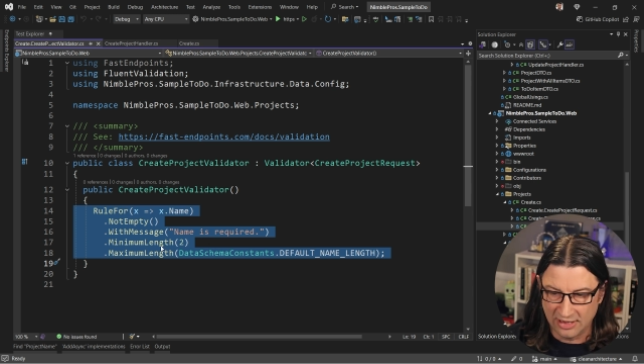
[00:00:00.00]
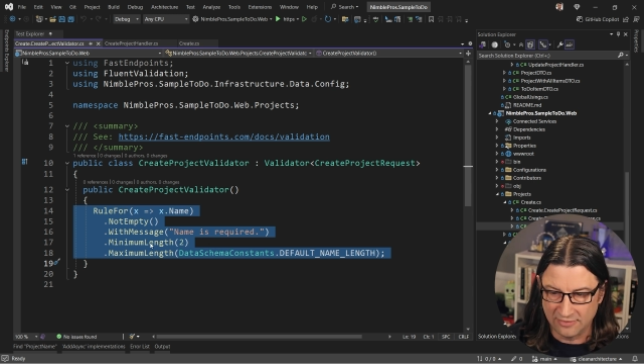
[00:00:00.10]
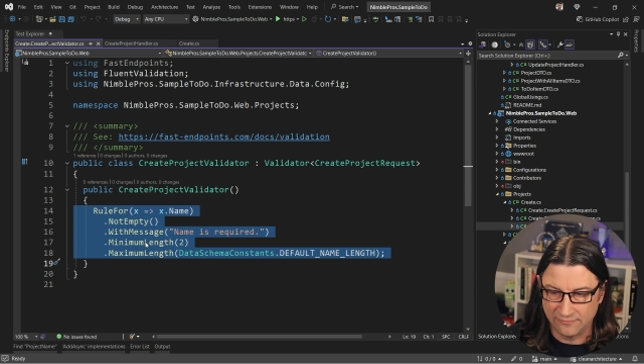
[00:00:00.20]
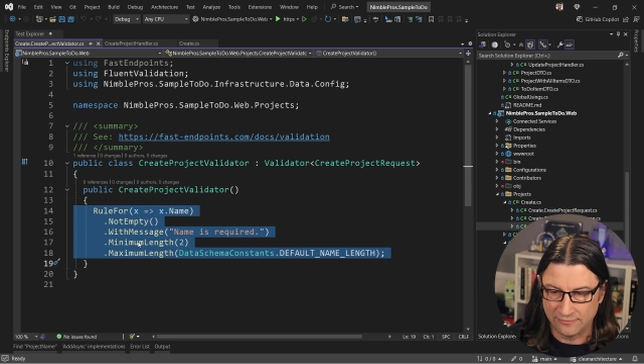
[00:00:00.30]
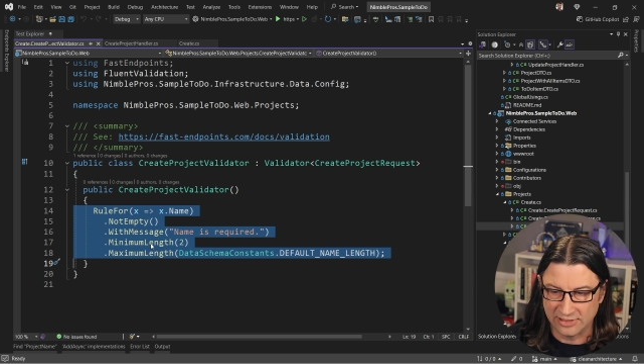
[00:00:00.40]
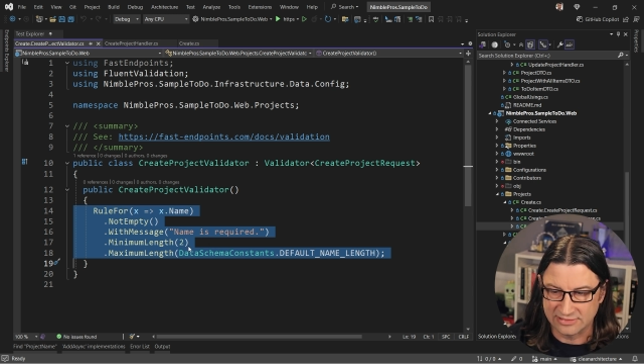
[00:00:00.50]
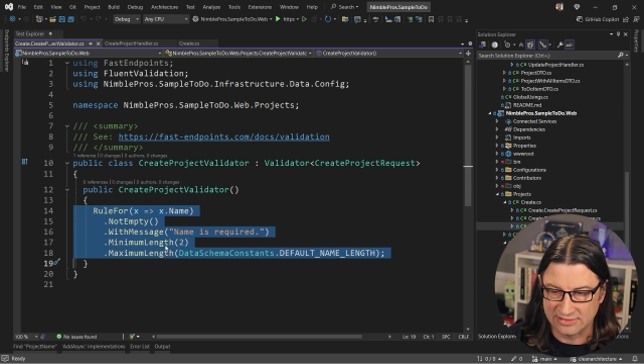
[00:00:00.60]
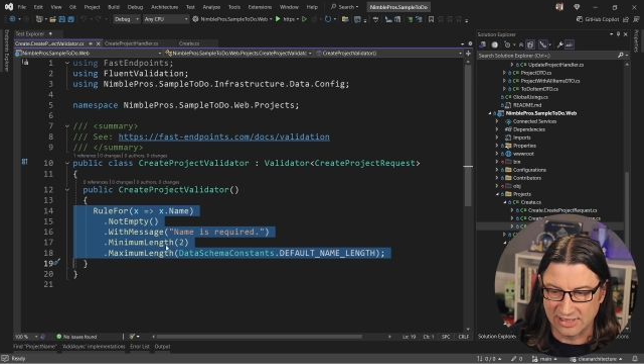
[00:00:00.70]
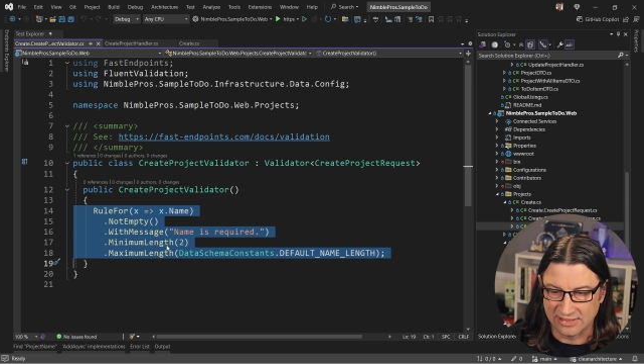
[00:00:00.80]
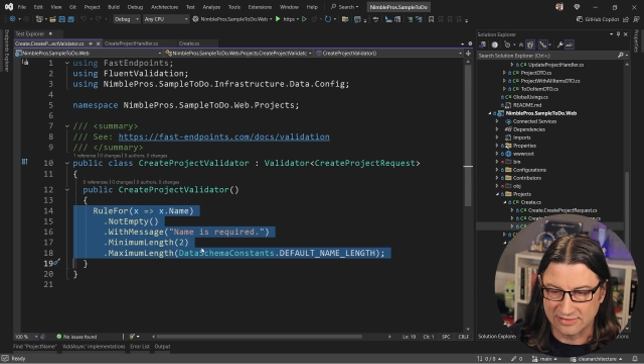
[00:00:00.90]
if
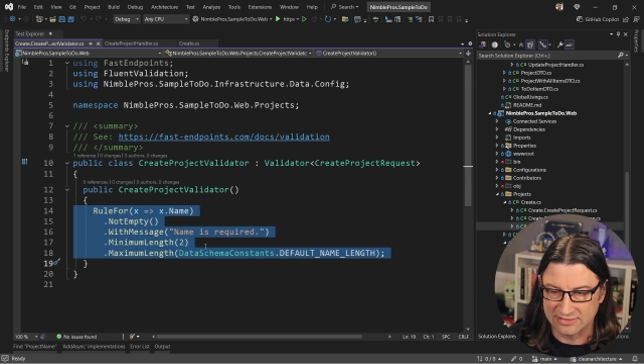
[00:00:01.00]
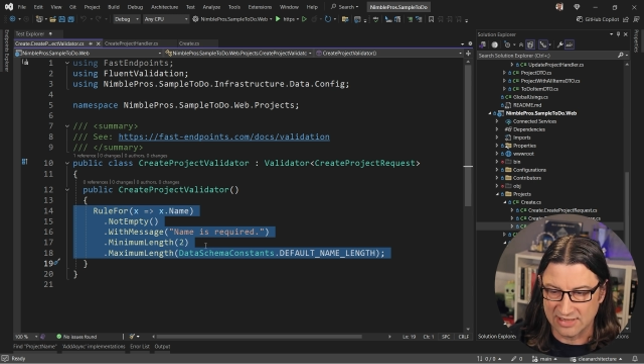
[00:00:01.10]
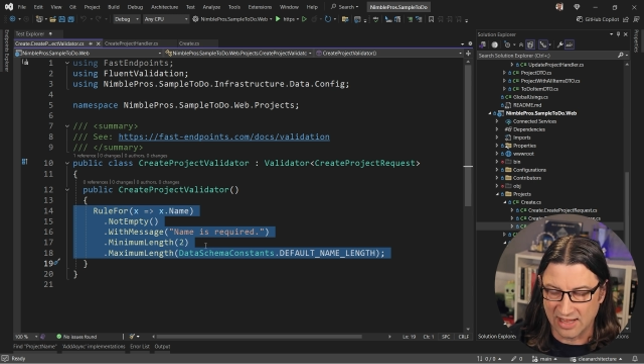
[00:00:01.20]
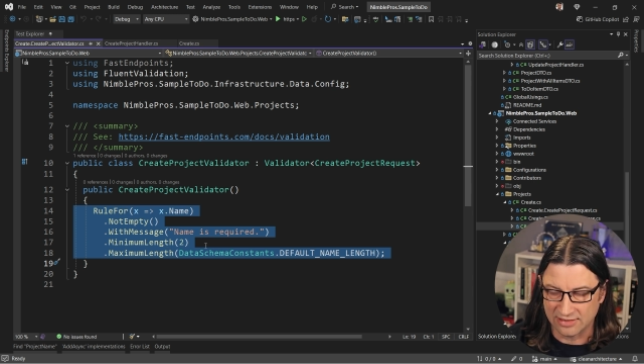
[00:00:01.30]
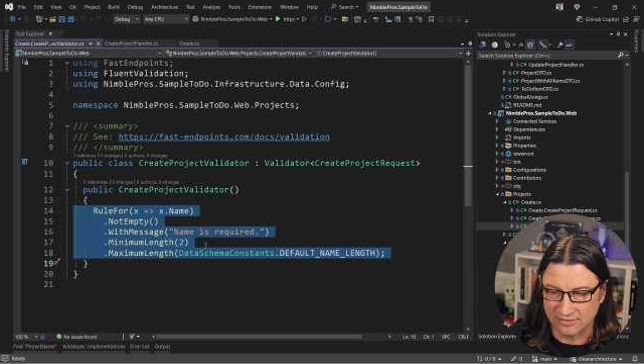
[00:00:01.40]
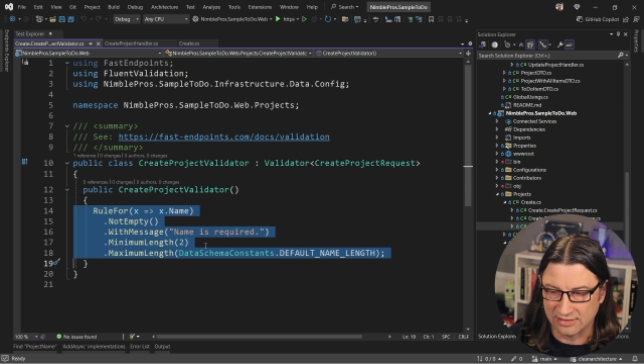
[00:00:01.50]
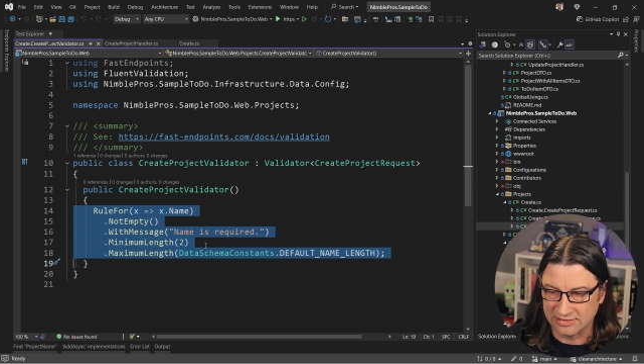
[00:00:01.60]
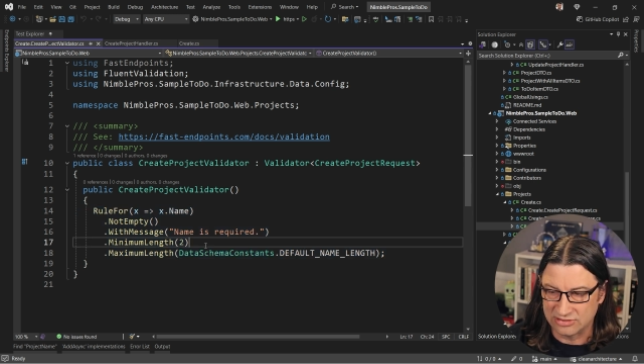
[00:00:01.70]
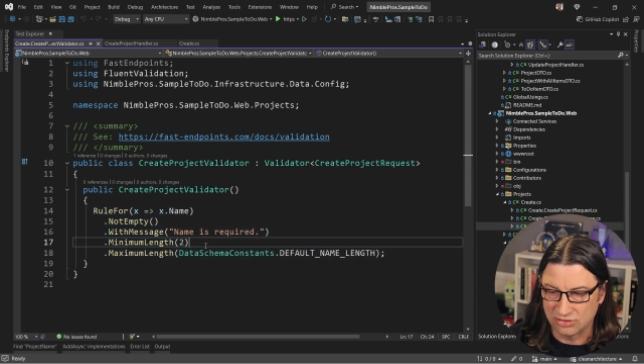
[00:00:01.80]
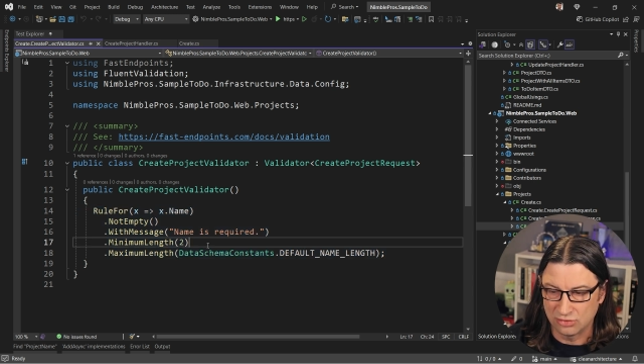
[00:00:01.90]
its length is not
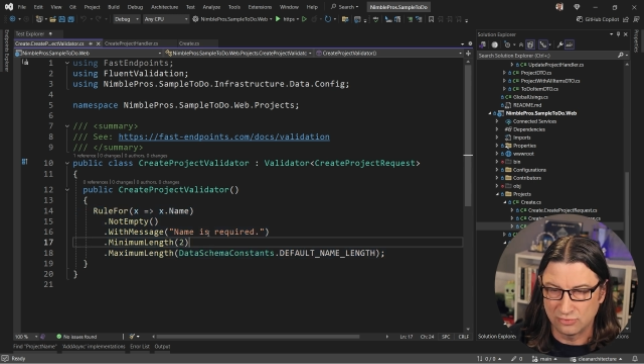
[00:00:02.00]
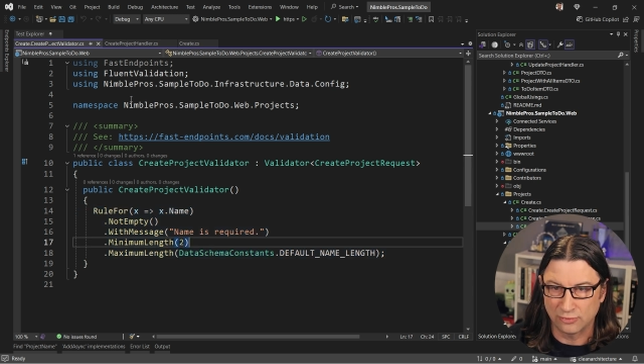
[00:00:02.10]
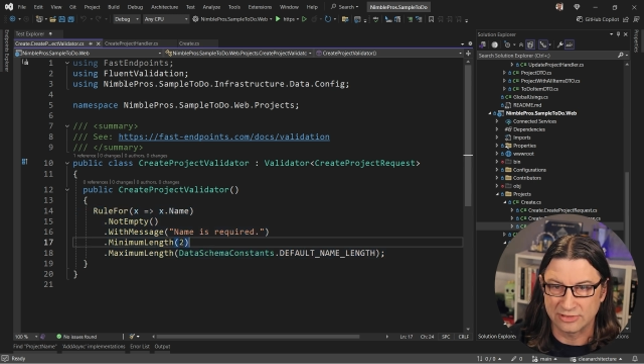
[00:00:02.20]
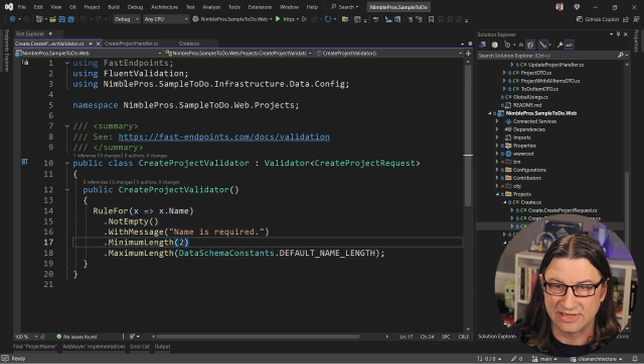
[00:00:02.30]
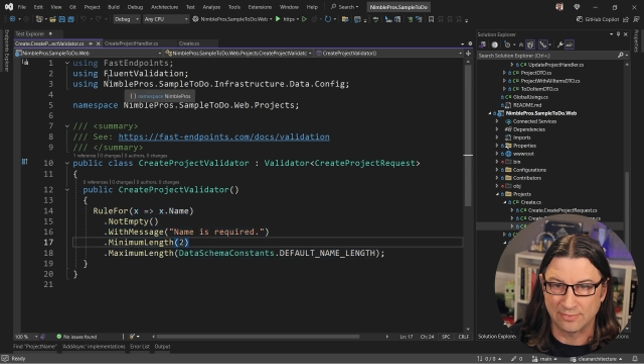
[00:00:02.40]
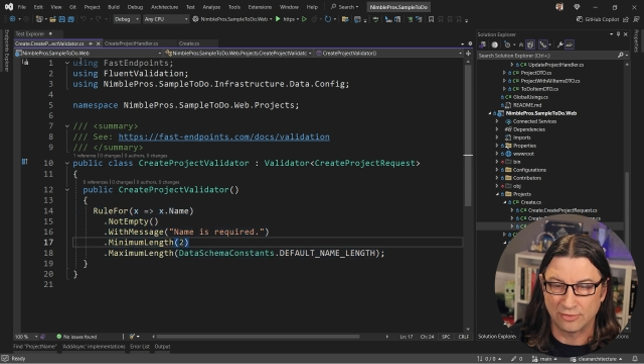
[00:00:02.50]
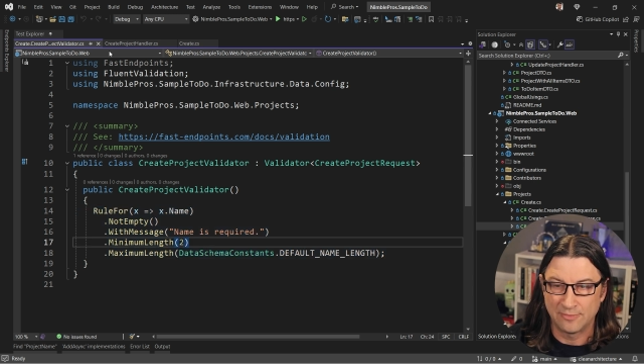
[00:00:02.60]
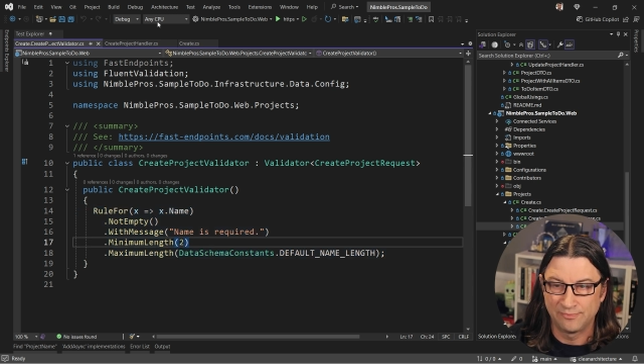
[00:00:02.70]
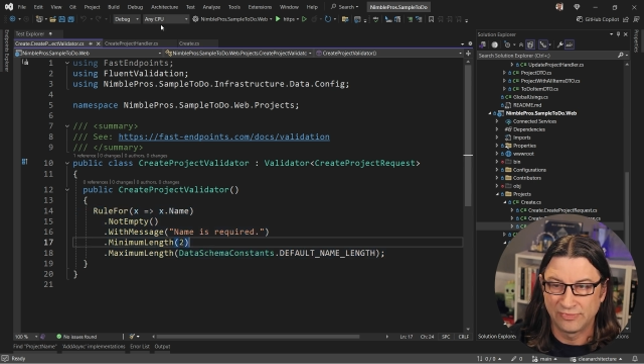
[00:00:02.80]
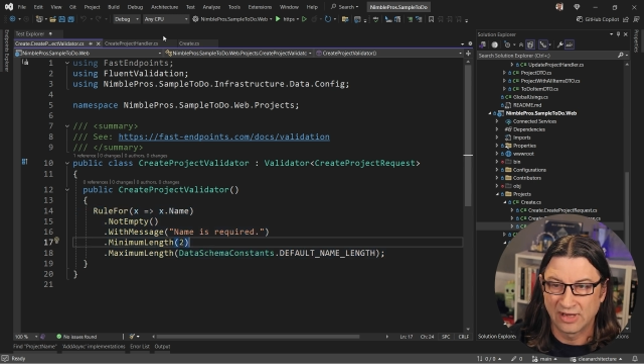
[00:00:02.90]
at least two, for example.